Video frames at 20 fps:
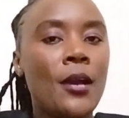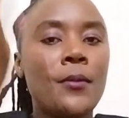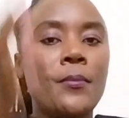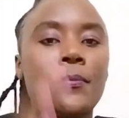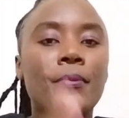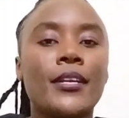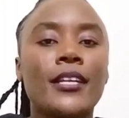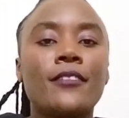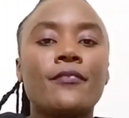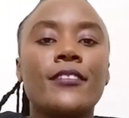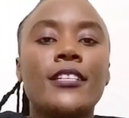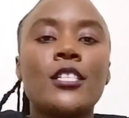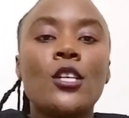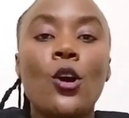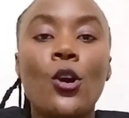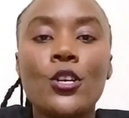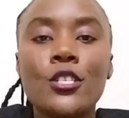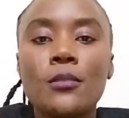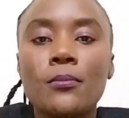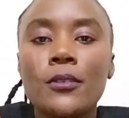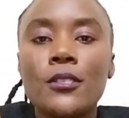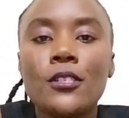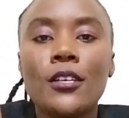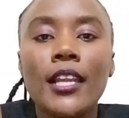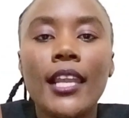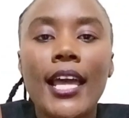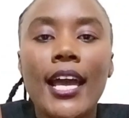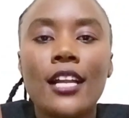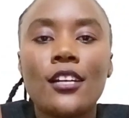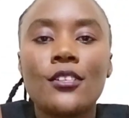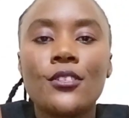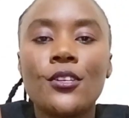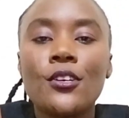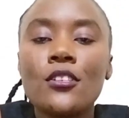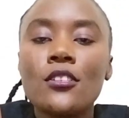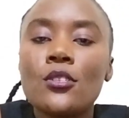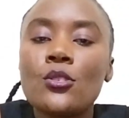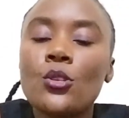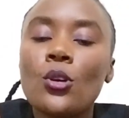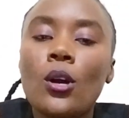private hospital, I'll not
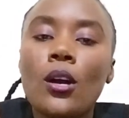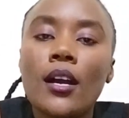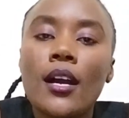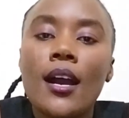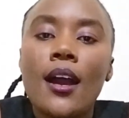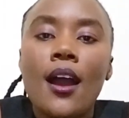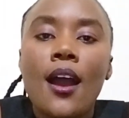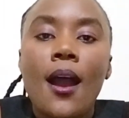talk